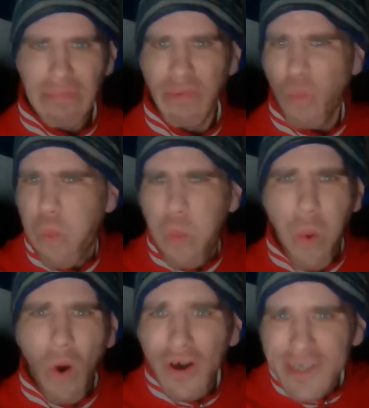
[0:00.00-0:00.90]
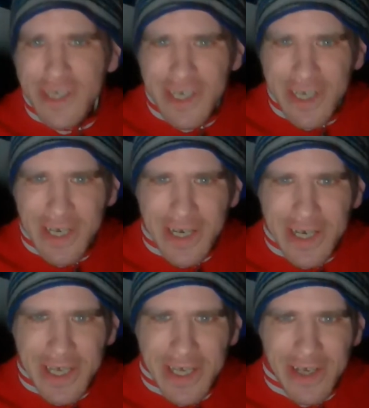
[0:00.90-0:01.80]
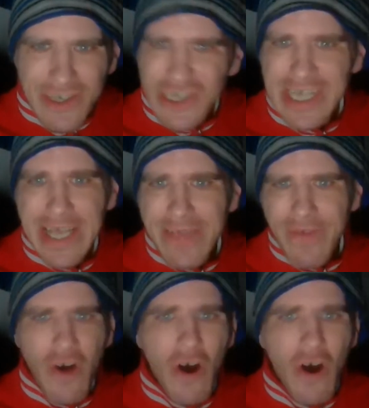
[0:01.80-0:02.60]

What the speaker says: What? Just leave it for